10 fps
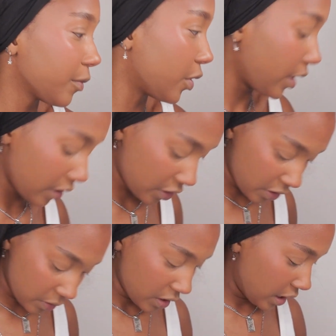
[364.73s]
I'm going
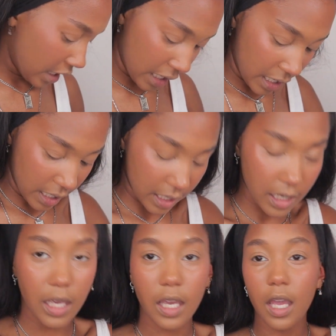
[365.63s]
to
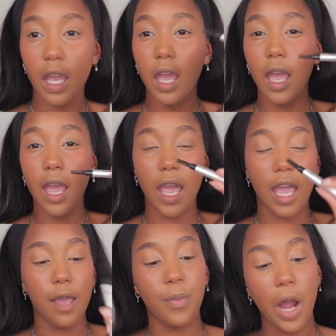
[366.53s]
take
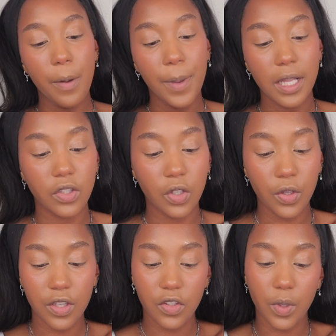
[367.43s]
a brow
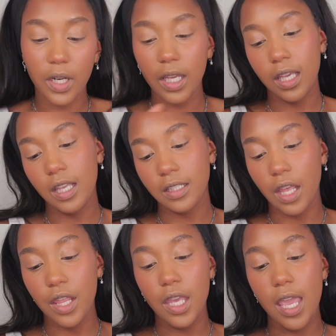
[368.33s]
pencil. This one
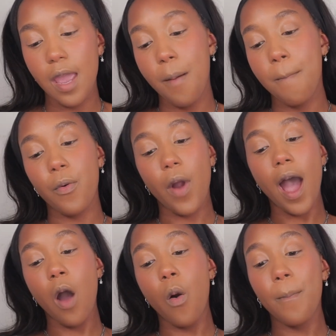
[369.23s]
is the
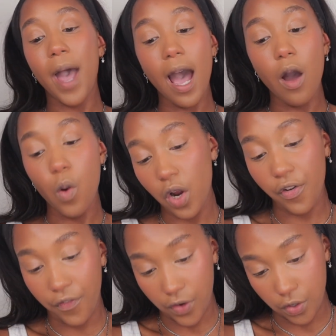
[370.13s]
Brow
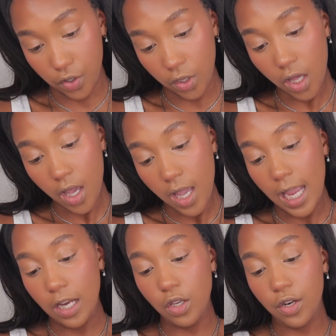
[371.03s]
Powerful
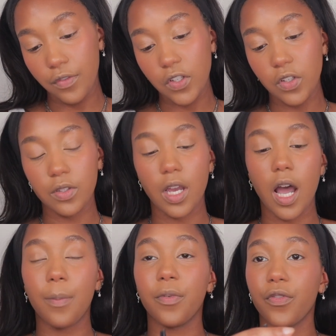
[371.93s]
in Universal
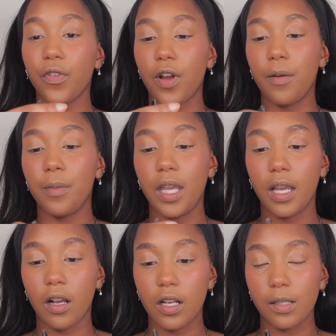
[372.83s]
Top from
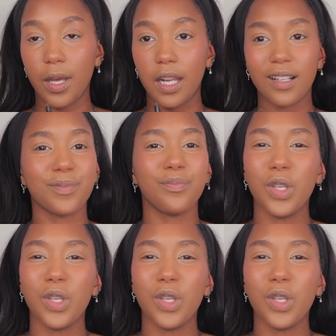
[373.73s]
IT Cosmetics.